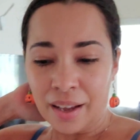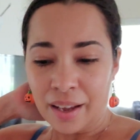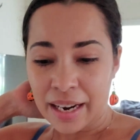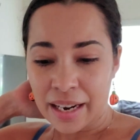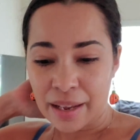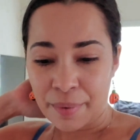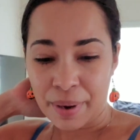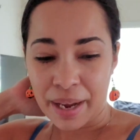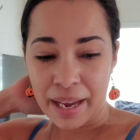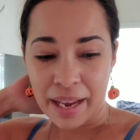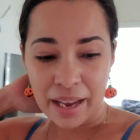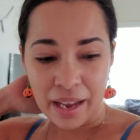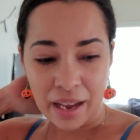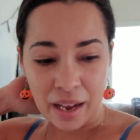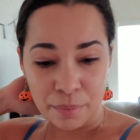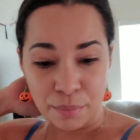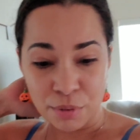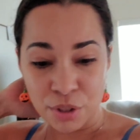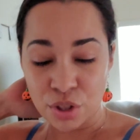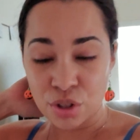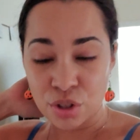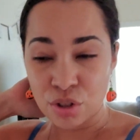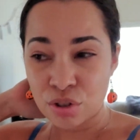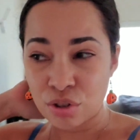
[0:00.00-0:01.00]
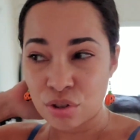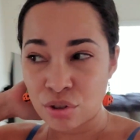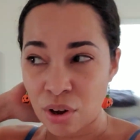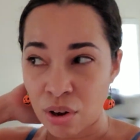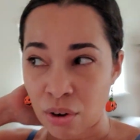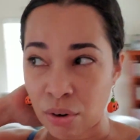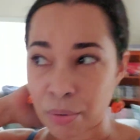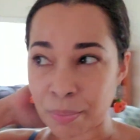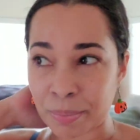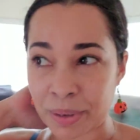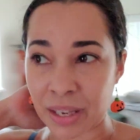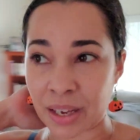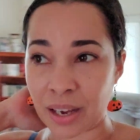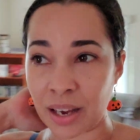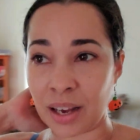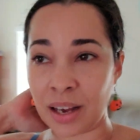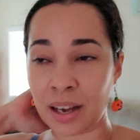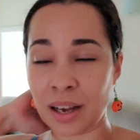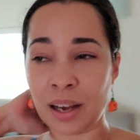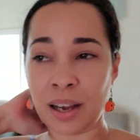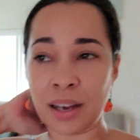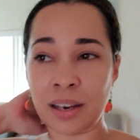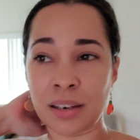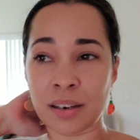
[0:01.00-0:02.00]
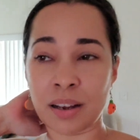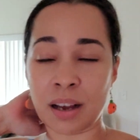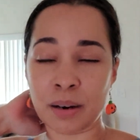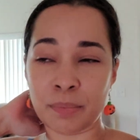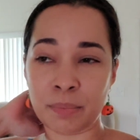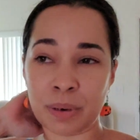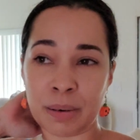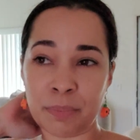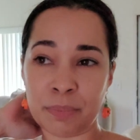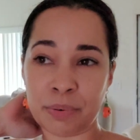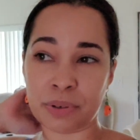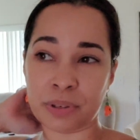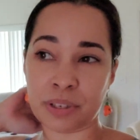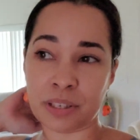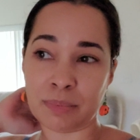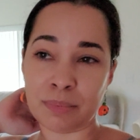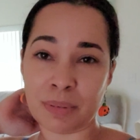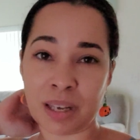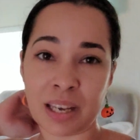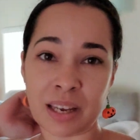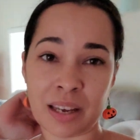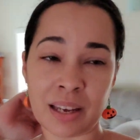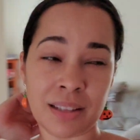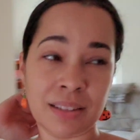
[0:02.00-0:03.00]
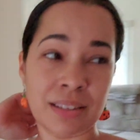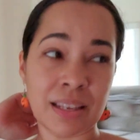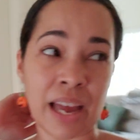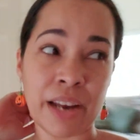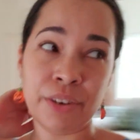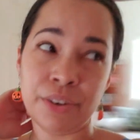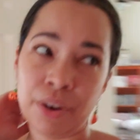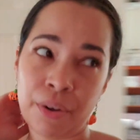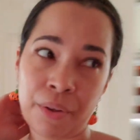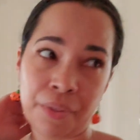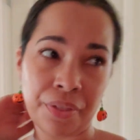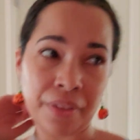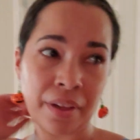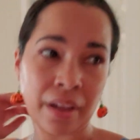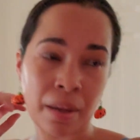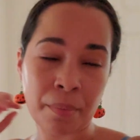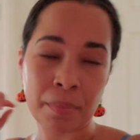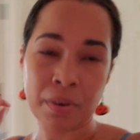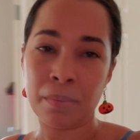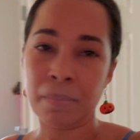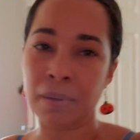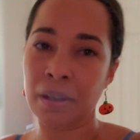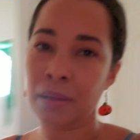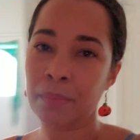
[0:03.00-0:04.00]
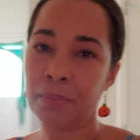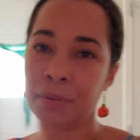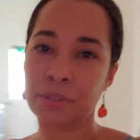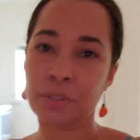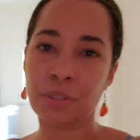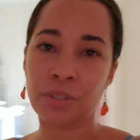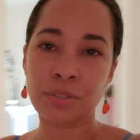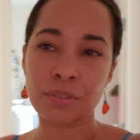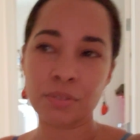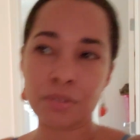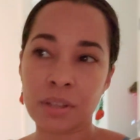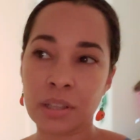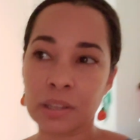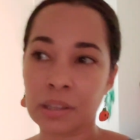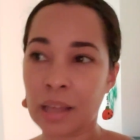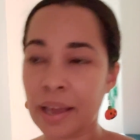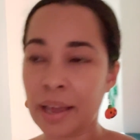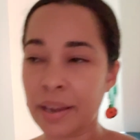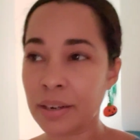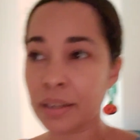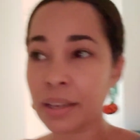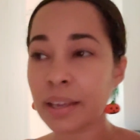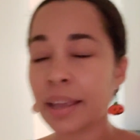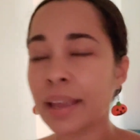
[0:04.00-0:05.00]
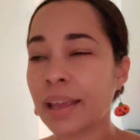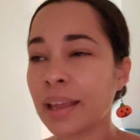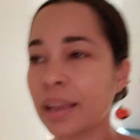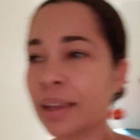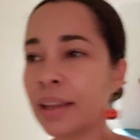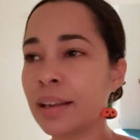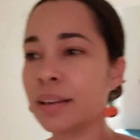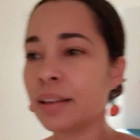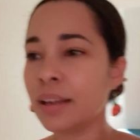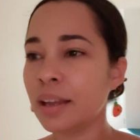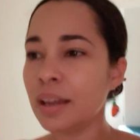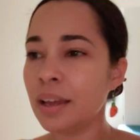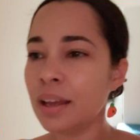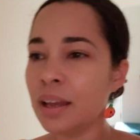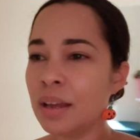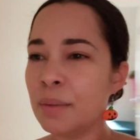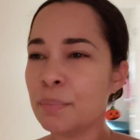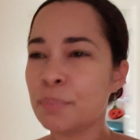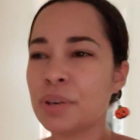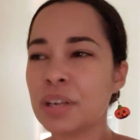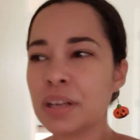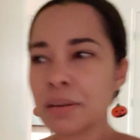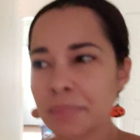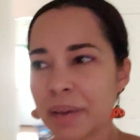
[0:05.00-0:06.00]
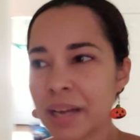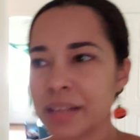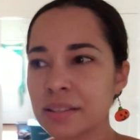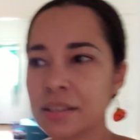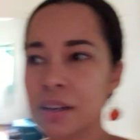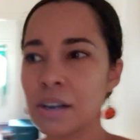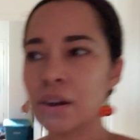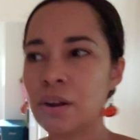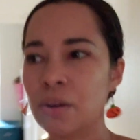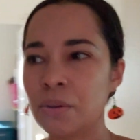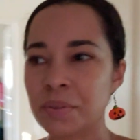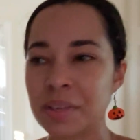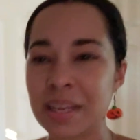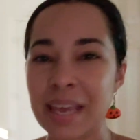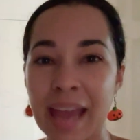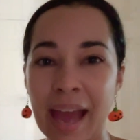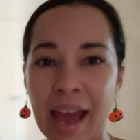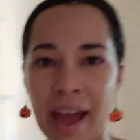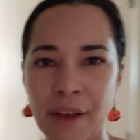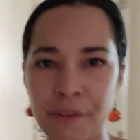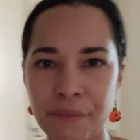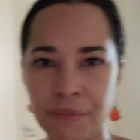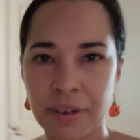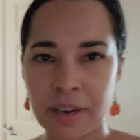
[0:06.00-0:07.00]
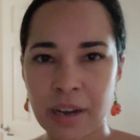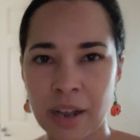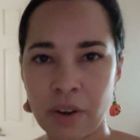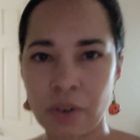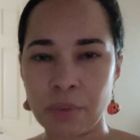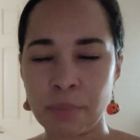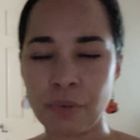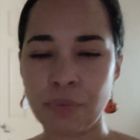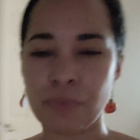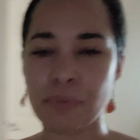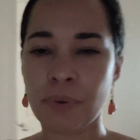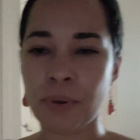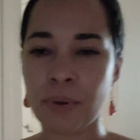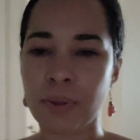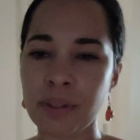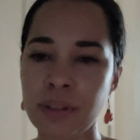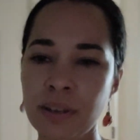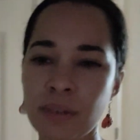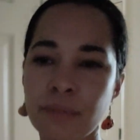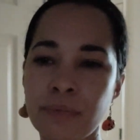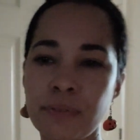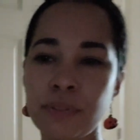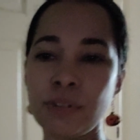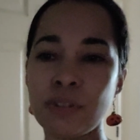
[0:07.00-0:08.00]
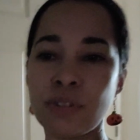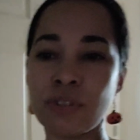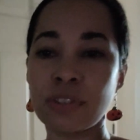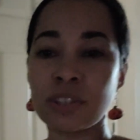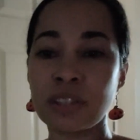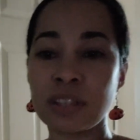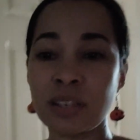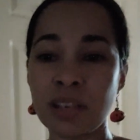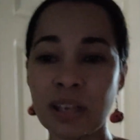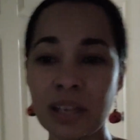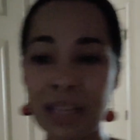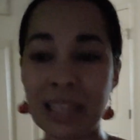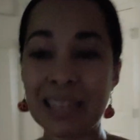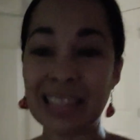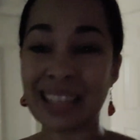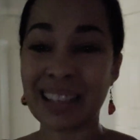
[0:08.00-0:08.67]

Anyway, I'm so behind on my pre-meds. I don't think I'm gonna be able to do the lidocaine. Pre-meds are only half an hour before the infusion.